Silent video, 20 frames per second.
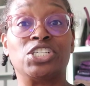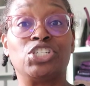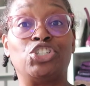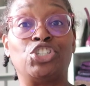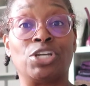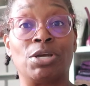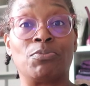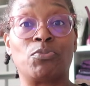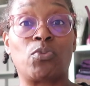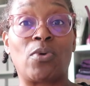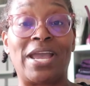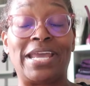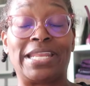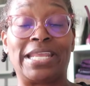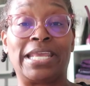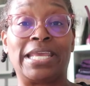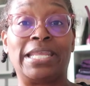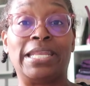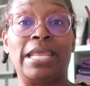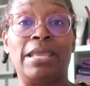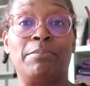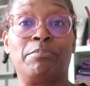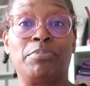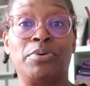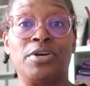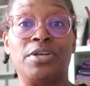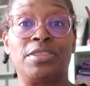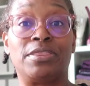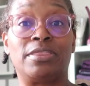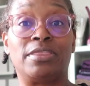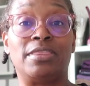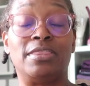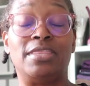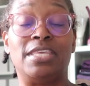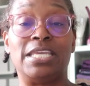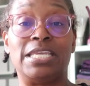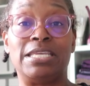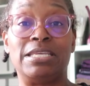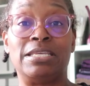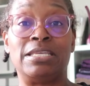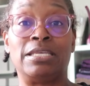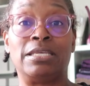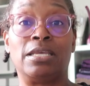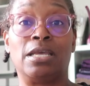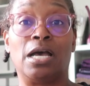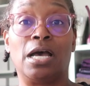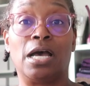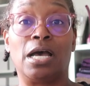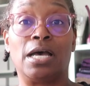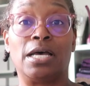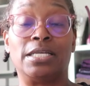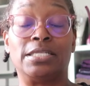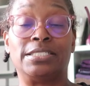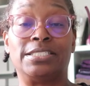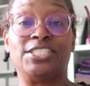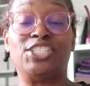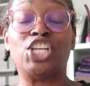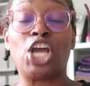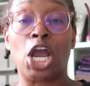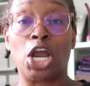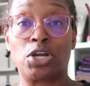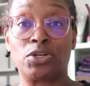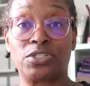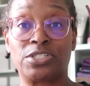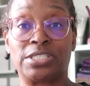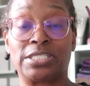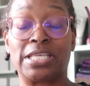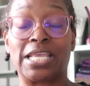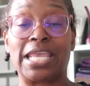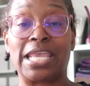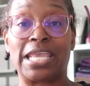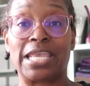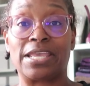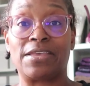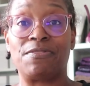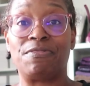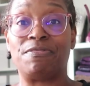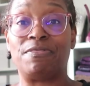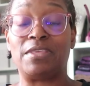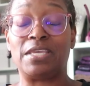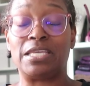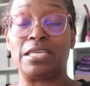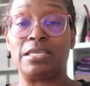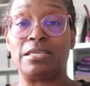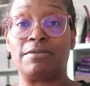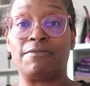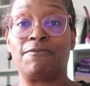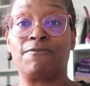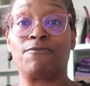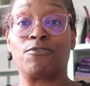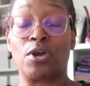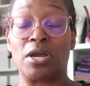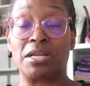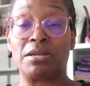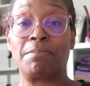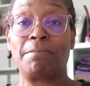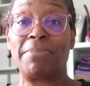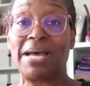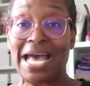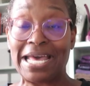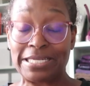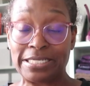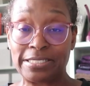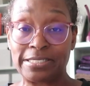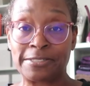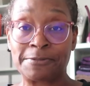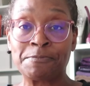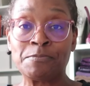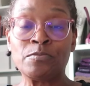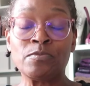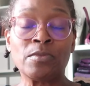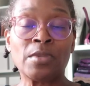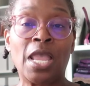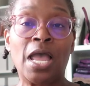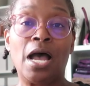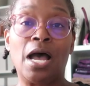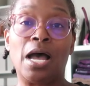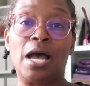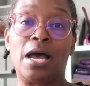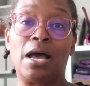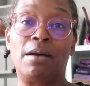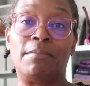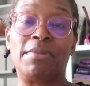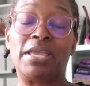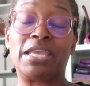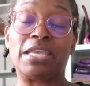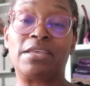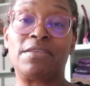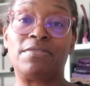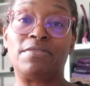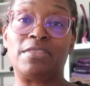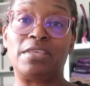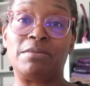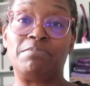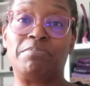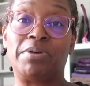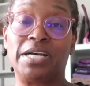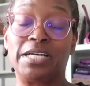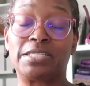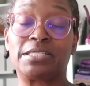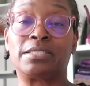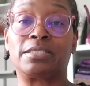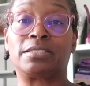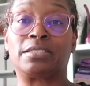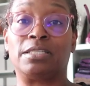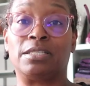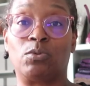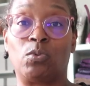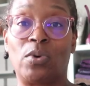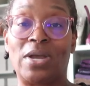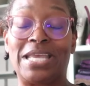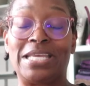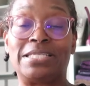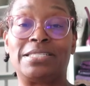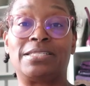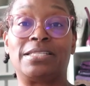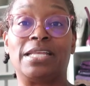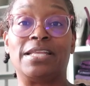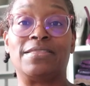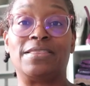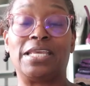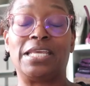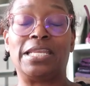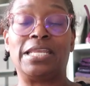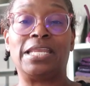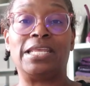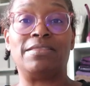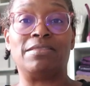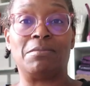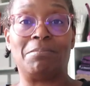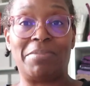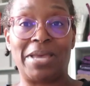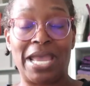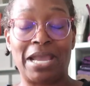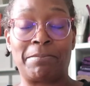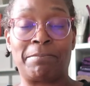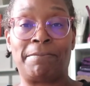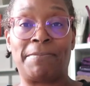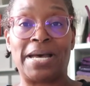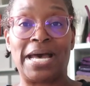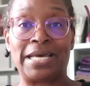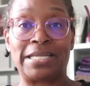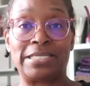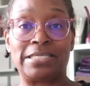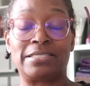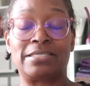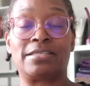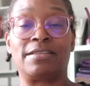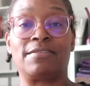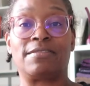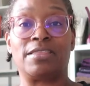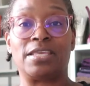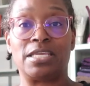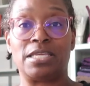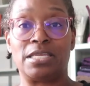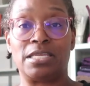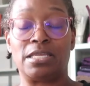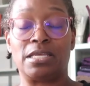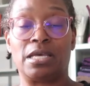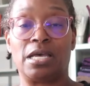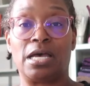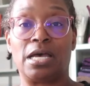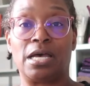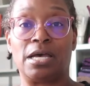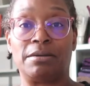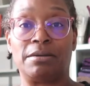to jump right in and put the darts in the front bodice, in the bust, the waist, and then in the back bodice the